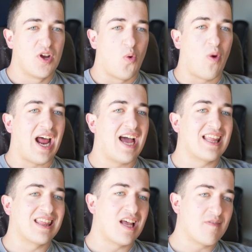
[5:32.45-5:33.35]
What I
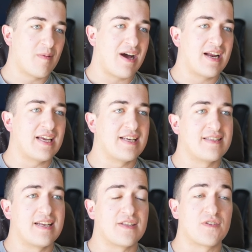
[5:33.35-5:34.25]
love about it is
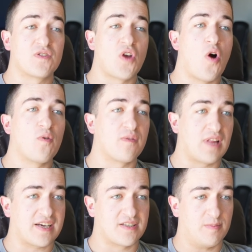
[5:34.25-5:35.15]
that it's so
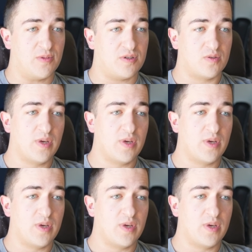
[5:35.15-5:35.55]
flexible.